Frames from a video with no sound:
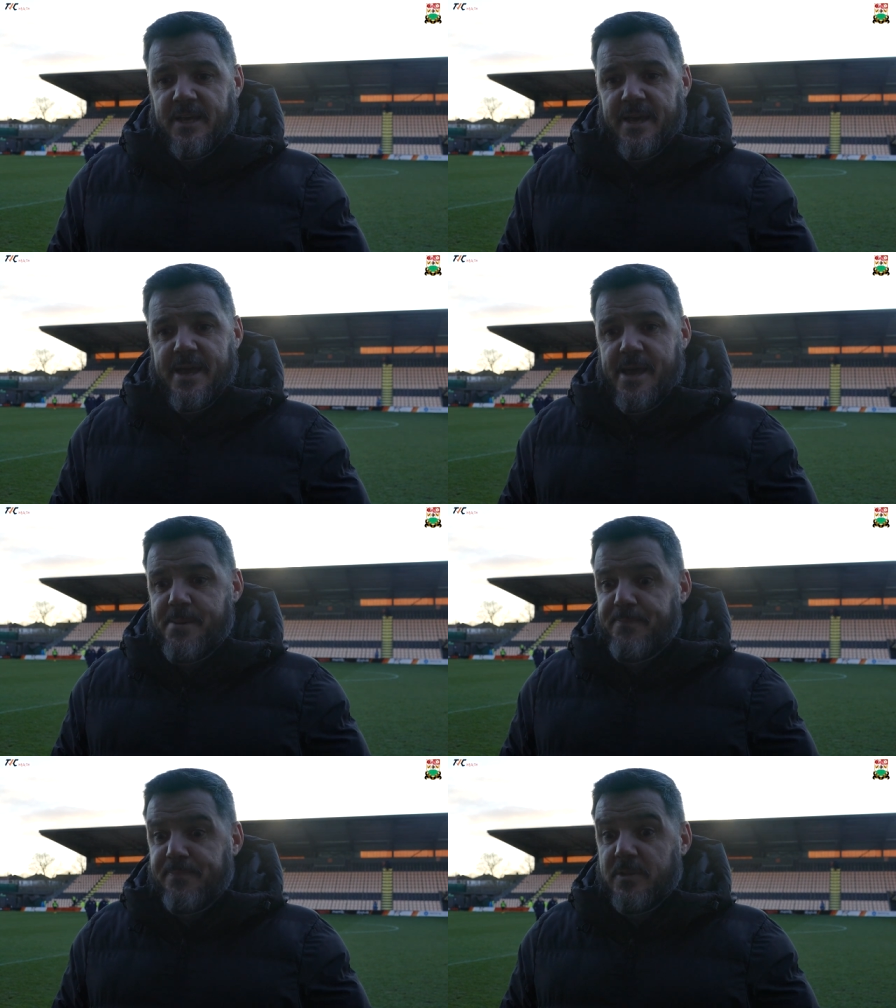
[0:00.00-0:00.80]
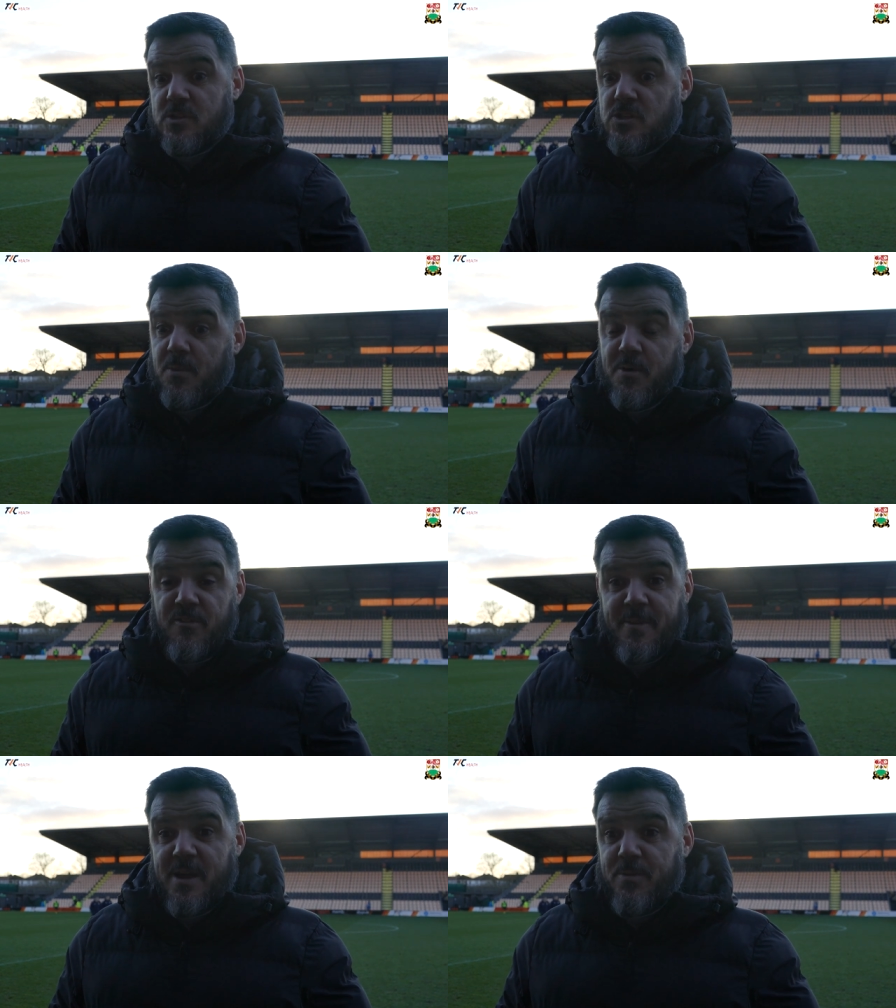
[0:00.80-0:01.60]
Um, so, but
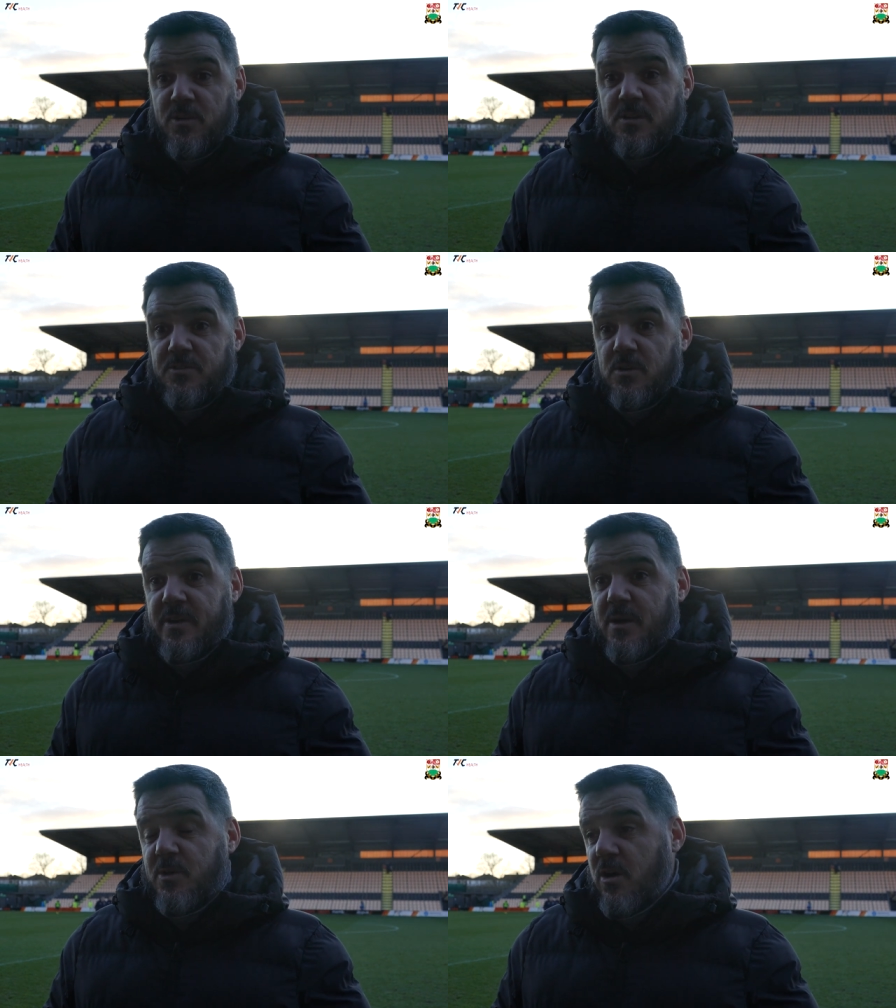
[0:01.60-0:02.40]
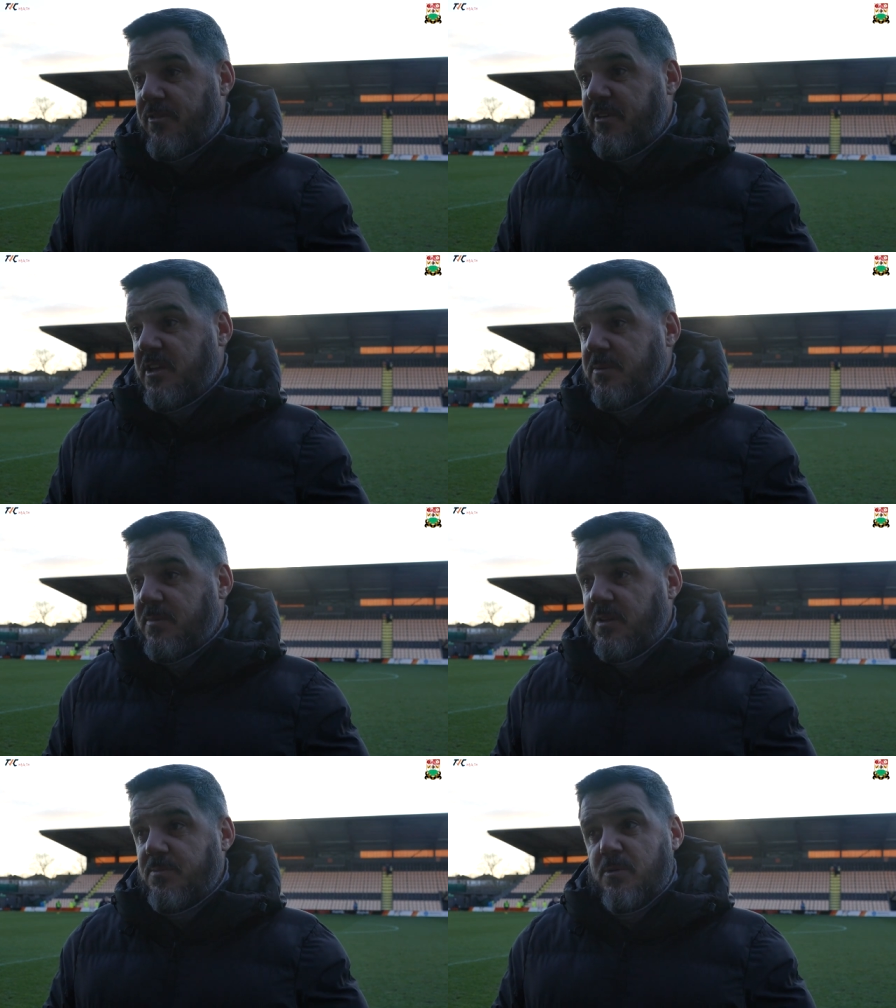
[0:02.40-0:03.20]
from our point of view, yeah, we got to feed
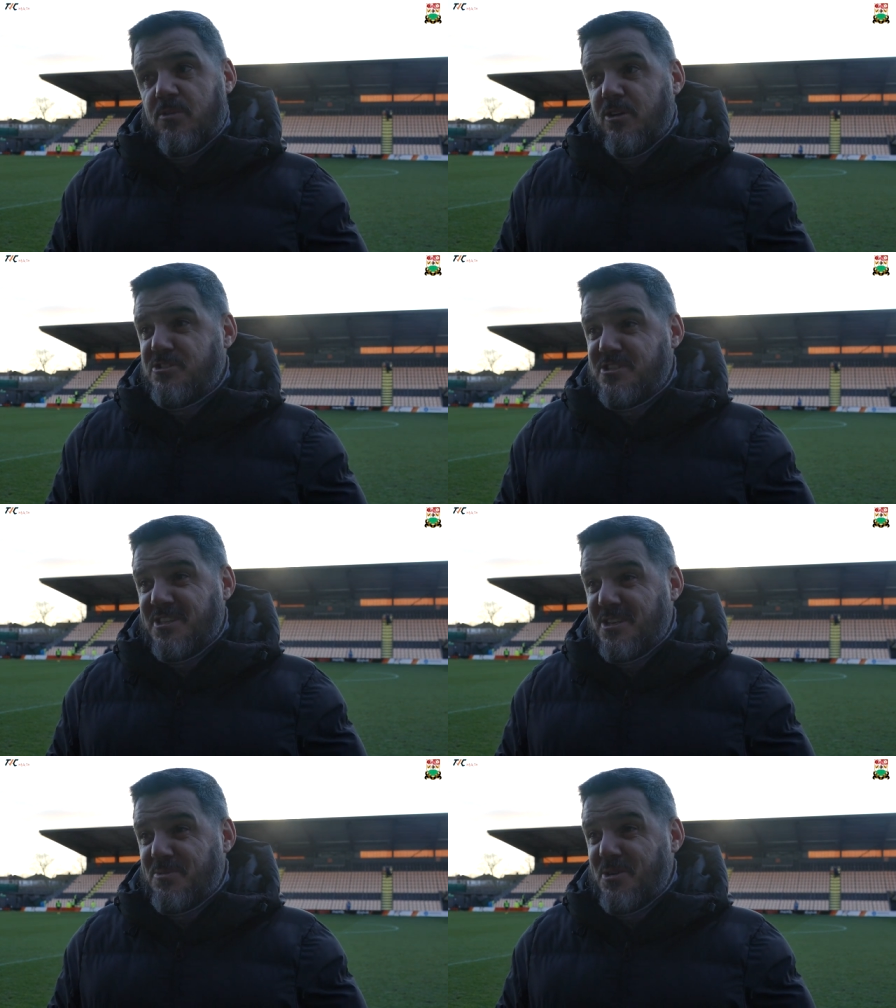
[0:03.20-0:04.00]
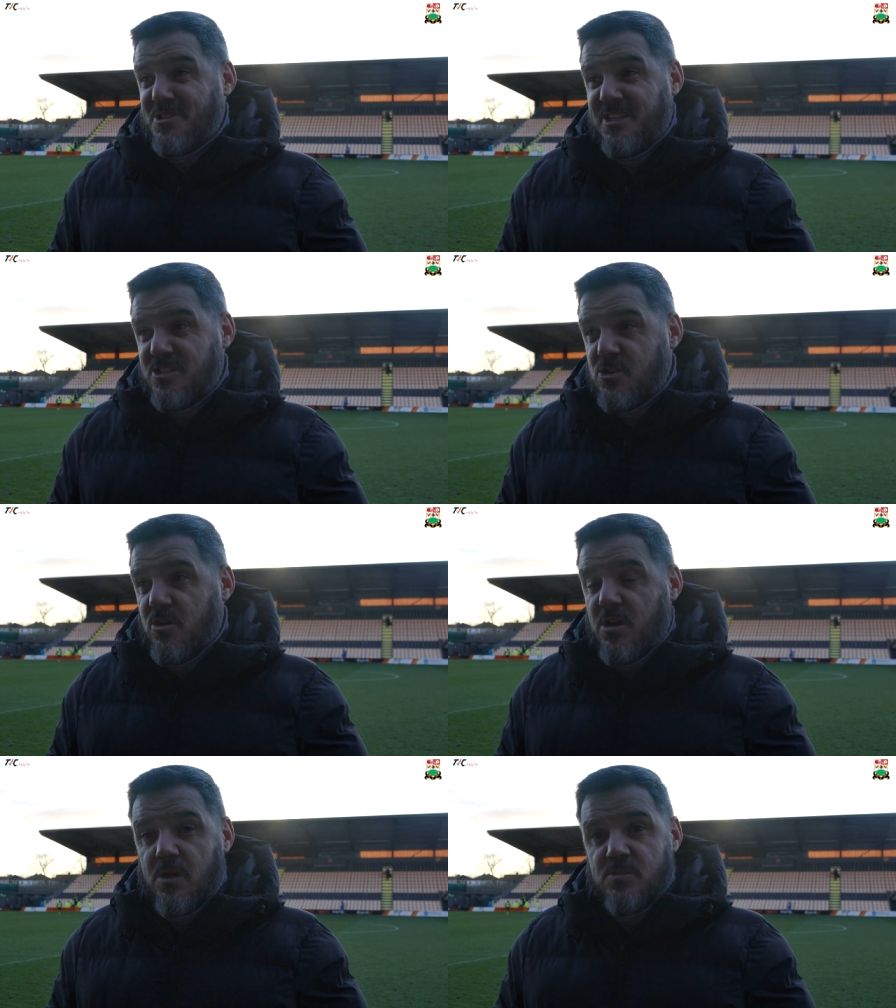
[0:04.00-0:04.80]
him. He put crosses into the box and he'll
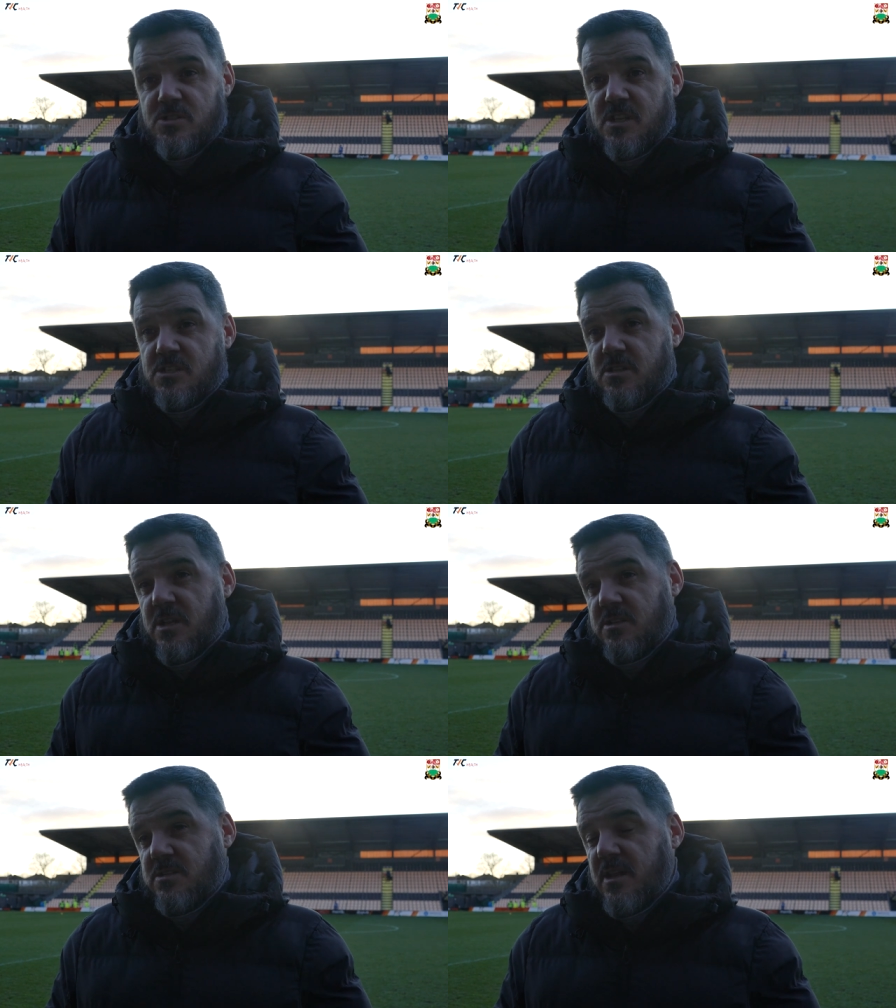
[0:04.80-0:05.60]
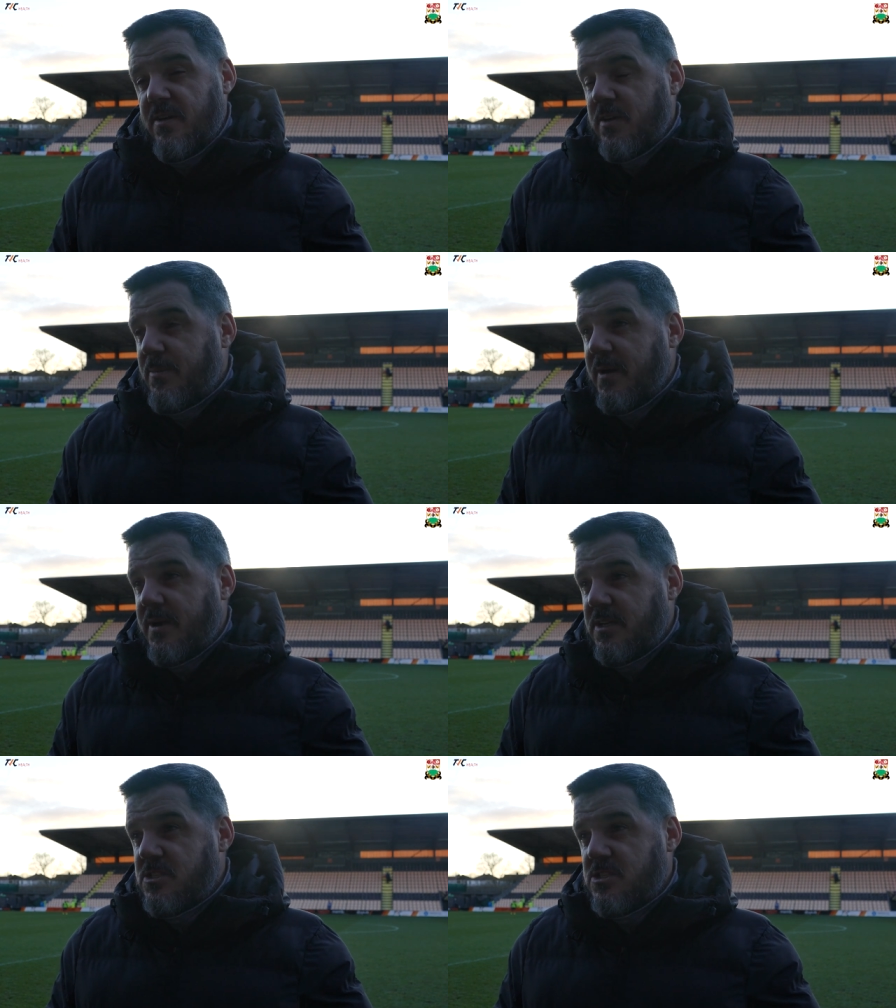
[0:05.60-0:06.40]
score goals. That's that's the level of player
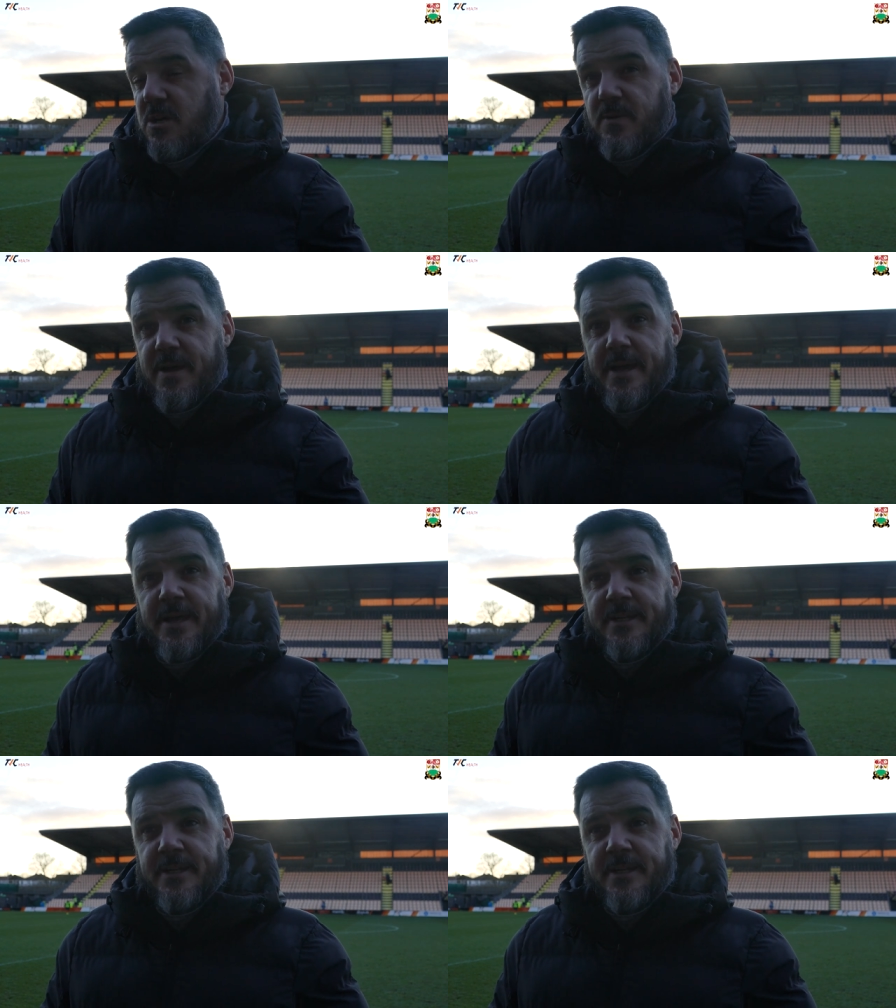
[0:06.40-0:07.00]
he is. So, uh,